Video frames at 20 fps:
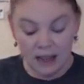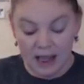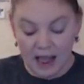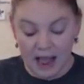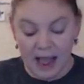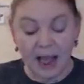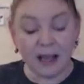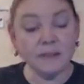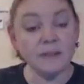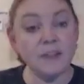
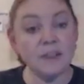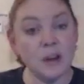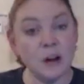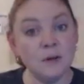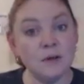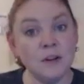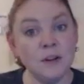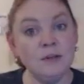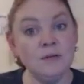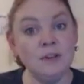I've
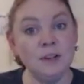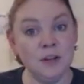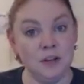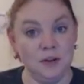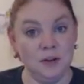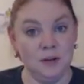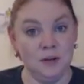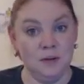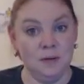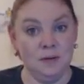shown you
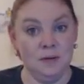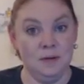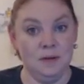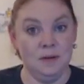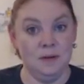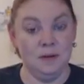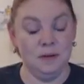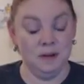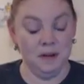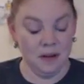2.
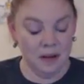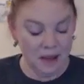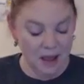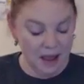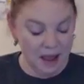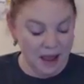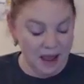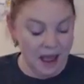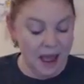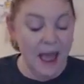
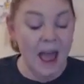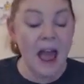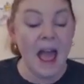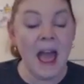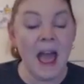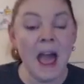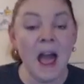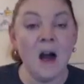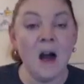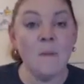
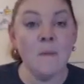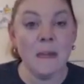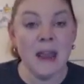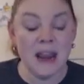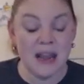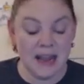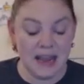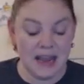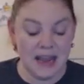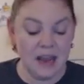How
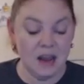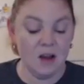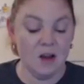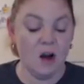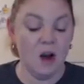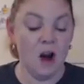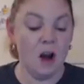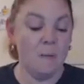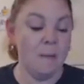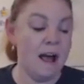
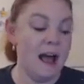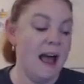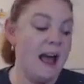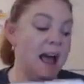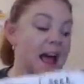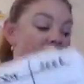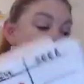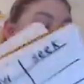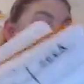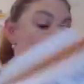many are
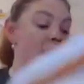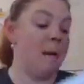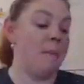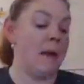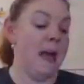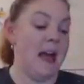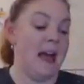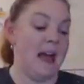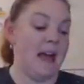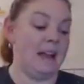behind my
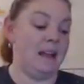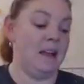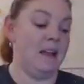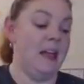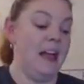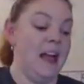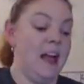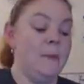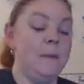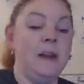
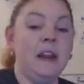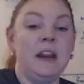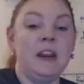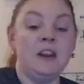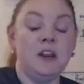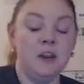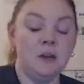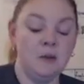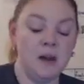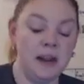back? How many
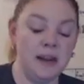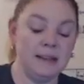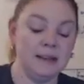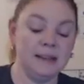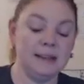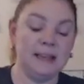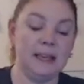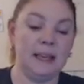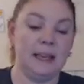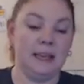do you need to
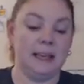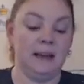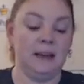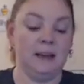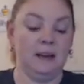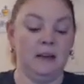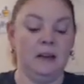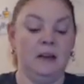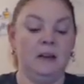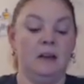
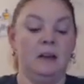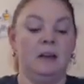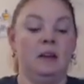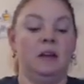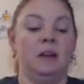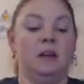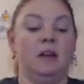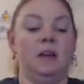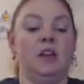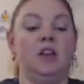seek?
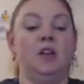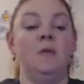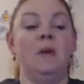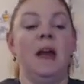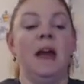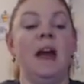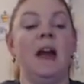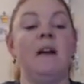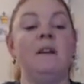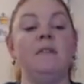You
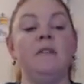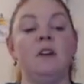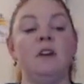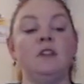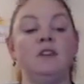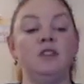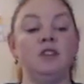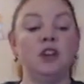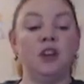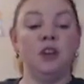have
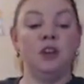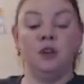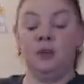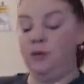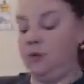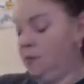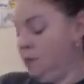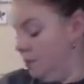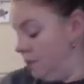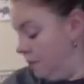
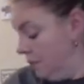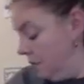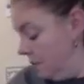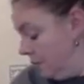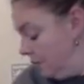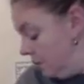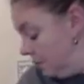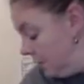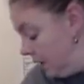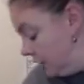2
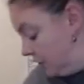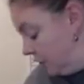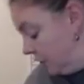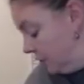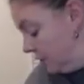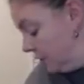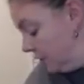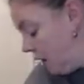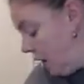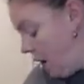that
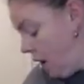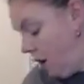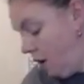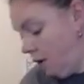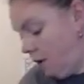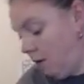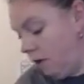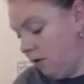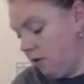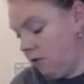you saw.